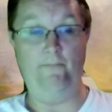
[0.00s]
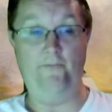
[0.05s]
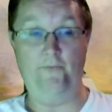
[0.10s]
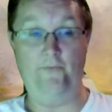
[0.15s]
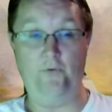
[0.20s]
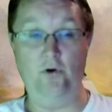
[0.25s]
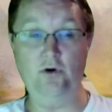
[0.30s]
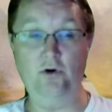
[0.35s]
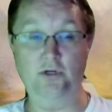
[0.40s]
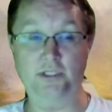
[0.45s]

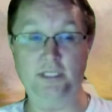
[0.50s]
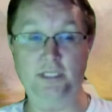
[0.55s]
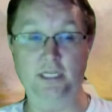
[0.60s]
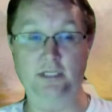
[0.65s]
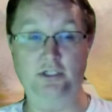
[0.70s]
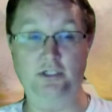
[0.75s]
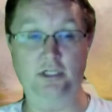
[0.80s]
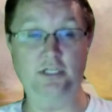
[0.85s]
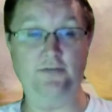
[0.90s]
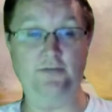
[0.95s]
first in
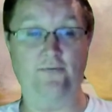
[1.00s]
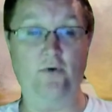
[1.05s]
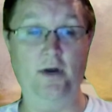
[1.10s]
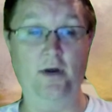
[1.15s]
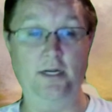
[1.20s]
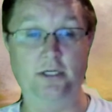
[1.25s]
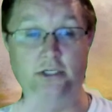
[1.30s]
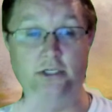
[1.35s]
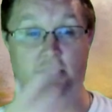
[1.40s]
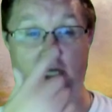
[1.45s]
just
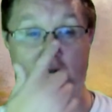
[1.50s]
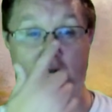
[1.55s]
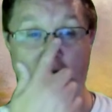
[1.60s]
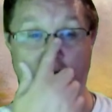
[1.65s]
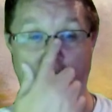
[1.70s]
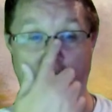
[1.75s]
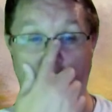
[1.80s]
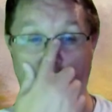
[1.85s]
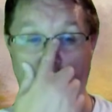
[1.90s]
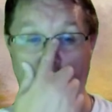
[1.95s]
French and
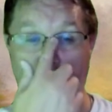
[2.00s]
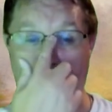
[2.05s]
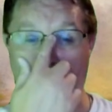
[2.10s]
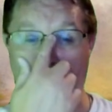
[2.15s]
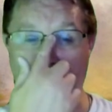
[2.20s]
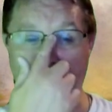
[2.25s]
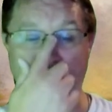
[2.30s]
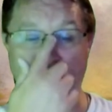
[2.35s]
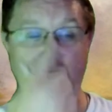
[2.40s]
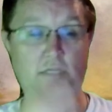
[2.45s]
that were
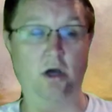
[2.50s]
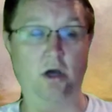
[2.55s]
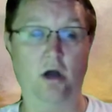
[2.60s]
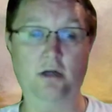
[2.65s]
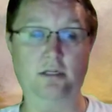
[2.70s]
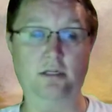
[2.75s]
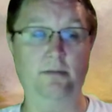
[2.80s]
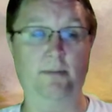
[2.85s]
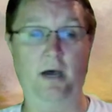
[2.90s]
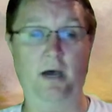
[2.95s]
only
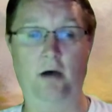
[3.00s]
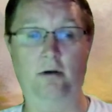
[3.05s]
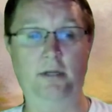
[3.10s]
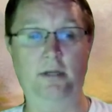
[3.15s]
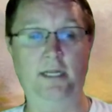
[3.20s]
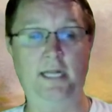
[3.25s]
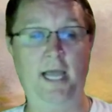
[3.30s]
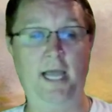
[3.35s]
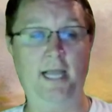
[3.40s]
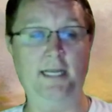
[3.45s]
talked about
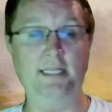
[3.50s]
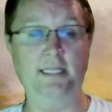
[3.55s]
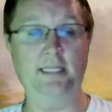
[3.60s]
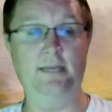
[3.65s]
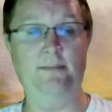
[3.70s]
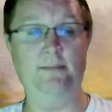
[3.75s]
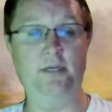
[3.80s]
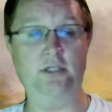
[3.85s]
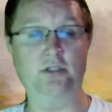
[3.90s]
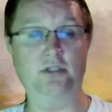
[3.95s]
in
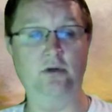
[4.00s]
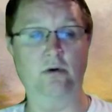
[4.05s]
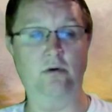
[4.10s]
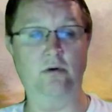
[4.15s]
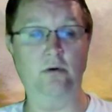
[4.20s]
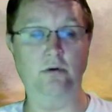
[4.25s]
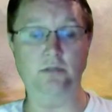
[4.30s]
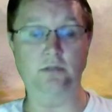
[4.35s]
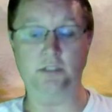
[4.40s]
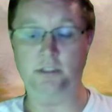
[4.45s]
academic
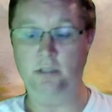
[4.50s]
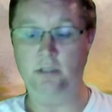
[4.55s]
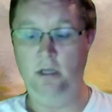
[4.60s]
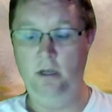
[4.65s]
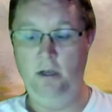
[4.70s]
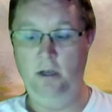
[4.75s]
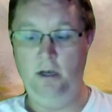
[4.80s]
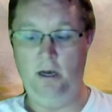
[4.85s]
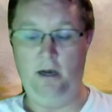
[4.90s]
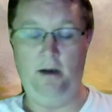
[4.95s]
circles.
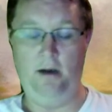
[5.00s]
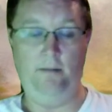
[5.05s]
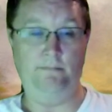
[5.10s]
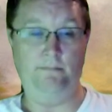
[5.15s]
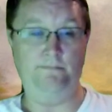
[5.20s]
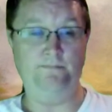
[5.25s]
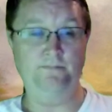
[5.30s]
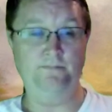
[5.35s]
Um,